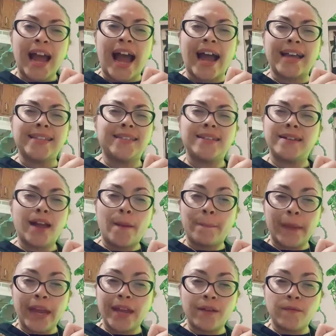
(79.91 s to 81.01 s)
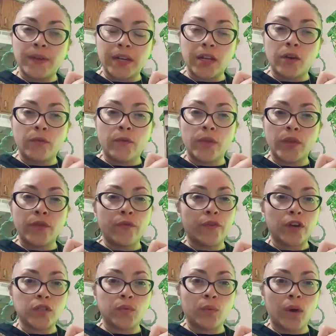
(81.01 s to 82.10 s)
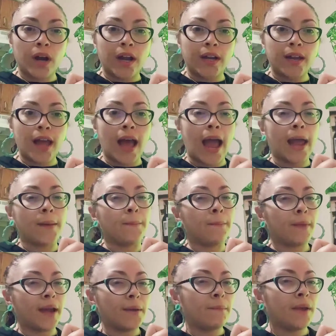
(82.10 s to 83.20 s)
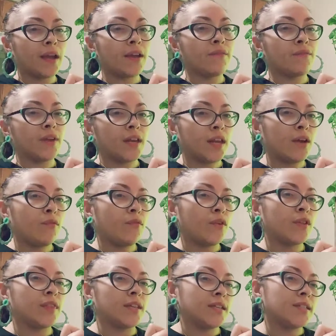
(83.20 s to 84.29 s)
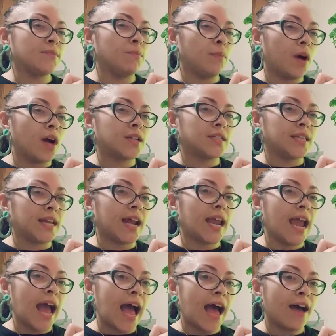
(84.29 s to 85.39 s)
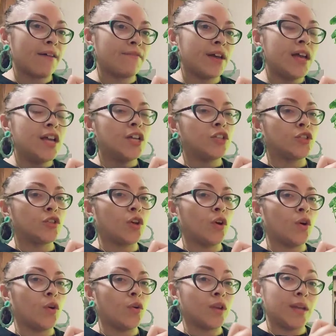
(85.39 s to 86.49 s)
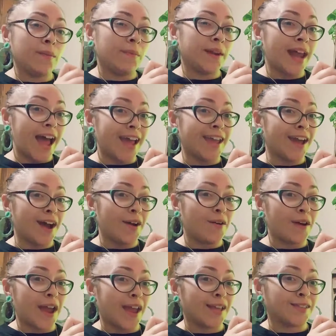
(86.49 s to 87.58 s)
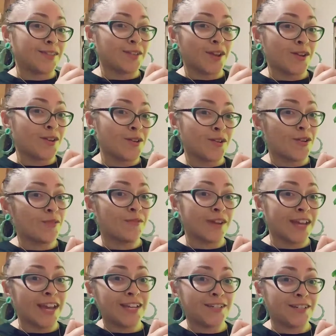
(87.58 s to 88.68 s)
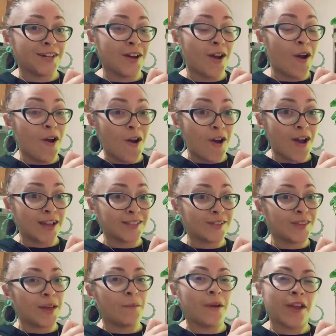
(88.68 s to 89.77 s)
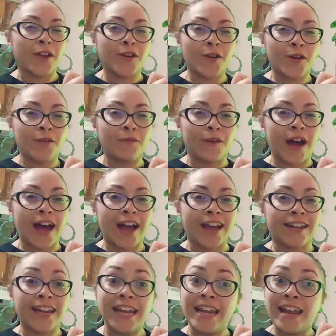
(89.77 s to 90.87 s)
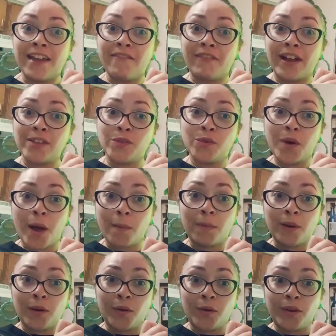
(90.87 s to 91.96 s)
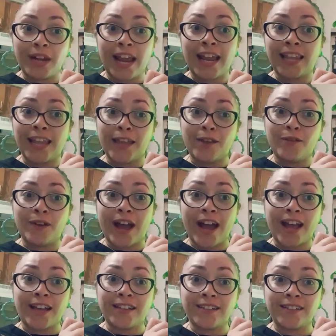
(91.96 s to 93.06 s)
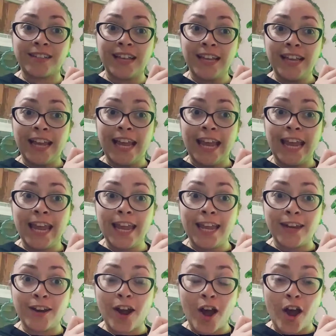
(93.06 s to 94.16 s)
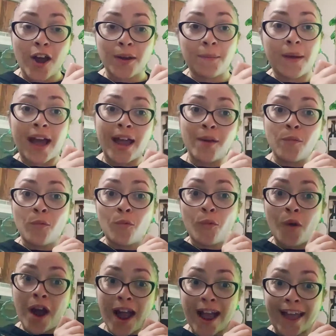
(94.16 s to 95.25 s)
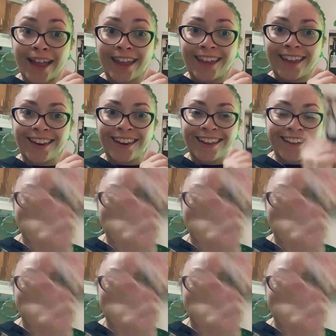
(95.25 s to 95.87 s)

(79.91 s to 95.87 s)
I did not make a video for the first one. I might make a video for this box that I have, so keep an eye out and turn your notification on so that way you're notified if I do upload and let you guys in on my wine.